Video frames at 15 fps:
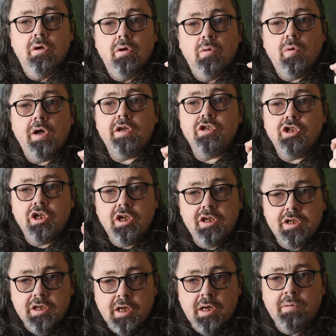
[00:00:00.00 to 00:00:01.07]
when she
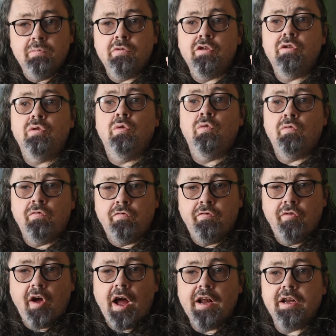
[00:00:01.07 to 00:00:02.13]
seemed to
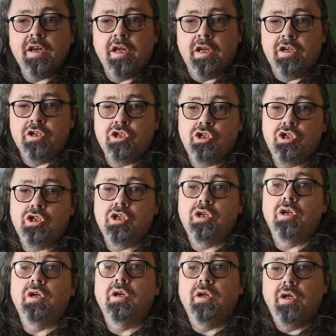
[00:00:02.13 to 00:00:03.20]
vanish
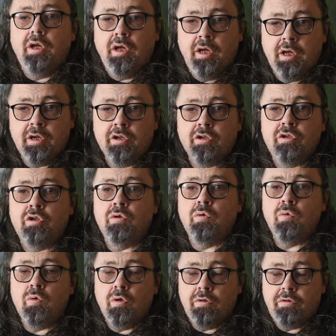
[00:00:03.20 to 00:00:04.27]

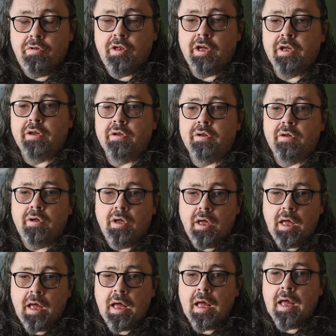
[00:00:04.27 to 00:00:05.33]
into thin
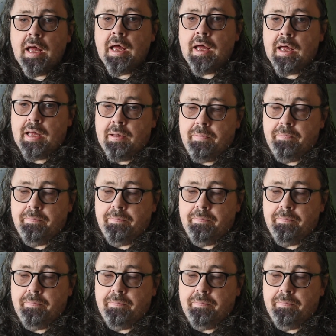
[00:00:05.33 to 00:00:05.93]
air.